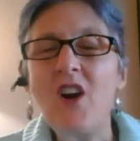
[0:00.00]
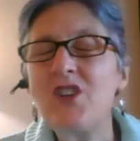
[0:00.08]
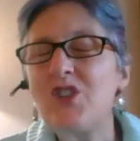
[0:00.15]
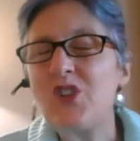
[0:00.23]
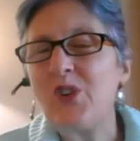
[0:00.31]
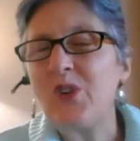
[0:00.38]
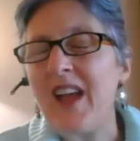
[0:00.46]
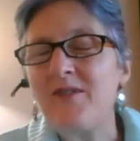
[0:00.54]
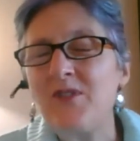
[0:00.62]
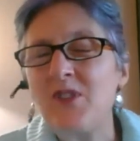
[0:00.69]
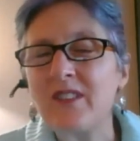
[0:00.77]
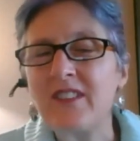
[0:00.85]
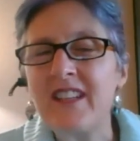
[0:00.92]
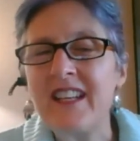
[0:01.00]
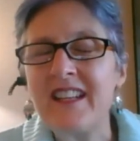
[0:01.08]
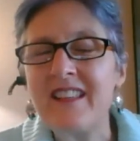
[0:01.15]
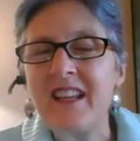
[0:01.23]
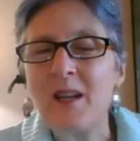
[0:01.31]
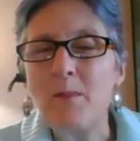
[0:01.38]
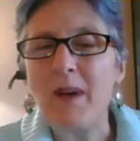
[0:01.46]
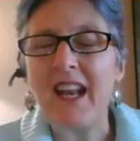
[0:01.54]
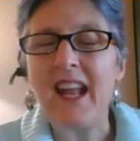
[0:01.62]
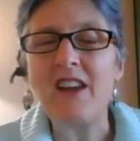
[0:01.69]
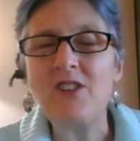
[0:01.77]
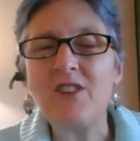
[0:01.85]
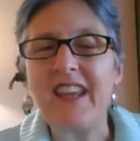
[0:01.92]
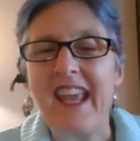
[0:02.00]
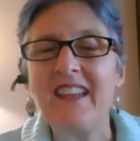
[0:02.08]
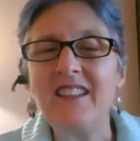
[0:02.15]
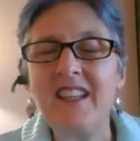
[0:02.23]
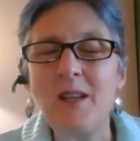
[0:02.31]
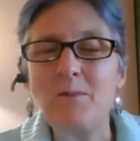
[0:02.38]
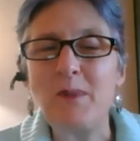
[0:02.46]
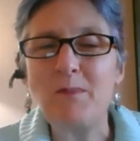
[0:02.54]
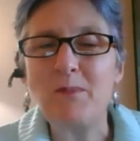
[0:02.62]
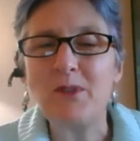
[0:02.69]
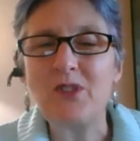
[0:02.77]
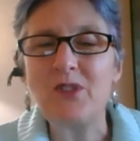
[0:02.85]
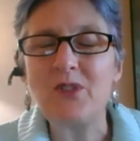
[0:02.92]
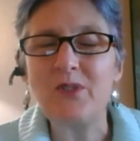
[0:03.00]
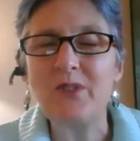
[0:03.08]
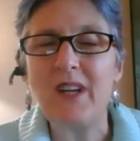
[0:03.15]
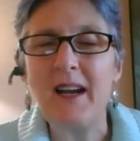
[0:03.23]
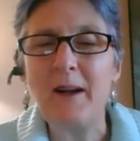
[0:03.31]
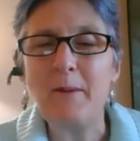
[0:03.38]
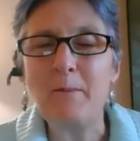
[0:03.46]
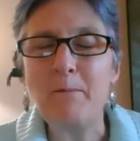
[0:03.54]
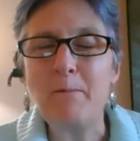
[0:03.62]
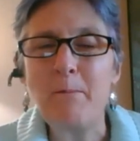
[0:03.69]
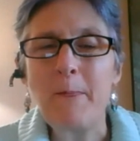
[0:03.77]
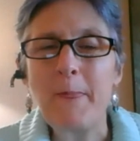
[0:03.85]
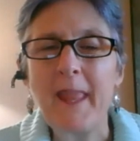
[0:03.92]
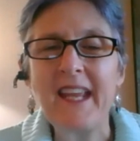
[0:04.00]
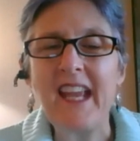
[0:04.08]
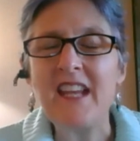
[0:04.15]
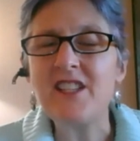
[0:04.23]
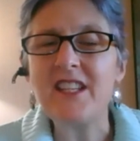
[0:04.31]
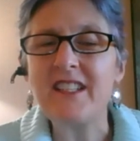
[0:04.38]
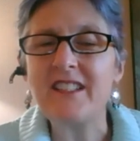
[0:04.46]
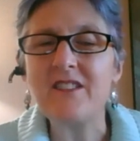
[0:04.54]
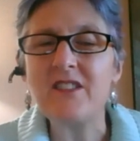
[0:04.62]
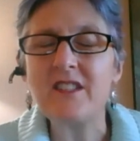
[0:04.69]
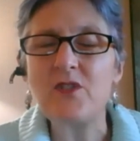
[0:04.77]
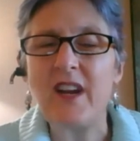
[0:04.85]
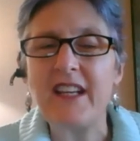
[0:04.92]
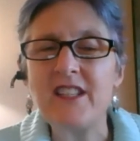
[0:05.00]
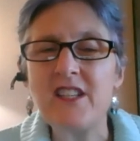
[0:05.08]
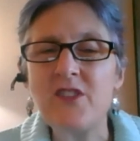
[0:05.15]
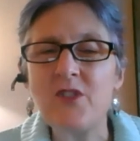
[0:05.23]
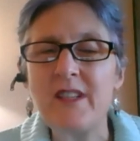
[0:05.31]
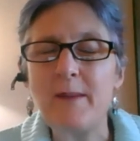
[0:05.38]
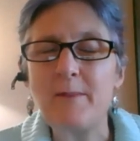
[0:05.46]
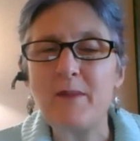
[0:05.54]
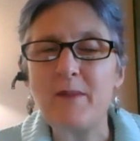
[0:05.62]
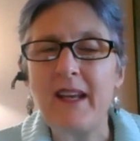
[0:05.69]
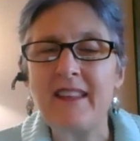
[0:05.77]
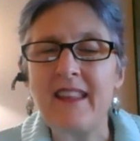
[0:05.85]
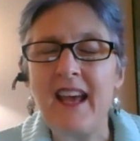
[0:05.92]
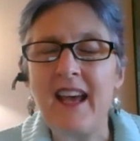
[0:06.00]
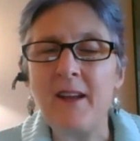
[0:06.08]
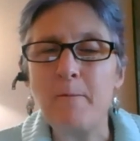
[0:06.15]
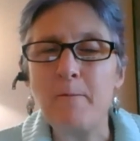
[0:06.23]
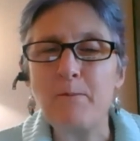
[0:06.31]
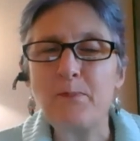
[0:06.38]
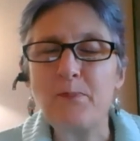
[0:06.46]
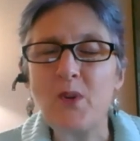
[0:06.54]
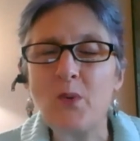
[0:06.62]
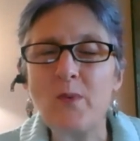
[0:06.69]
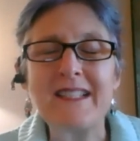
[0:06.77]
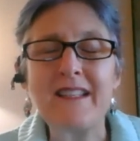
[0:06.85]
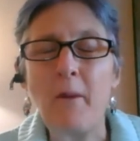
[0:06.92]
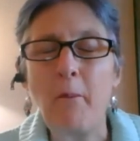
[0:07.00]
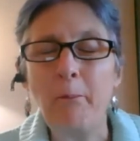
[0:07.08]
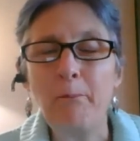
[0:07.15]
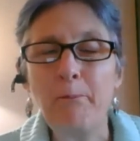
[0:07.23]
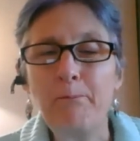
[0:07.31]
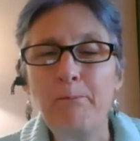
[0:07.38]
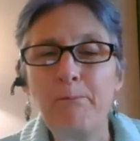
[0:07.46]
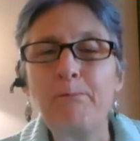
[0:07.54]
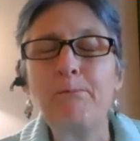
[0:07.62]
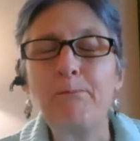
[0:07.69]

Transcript: Do you, have you learned anything about how you can get people to um, engage? Any strategies or tips about that? Wisdom? Yep.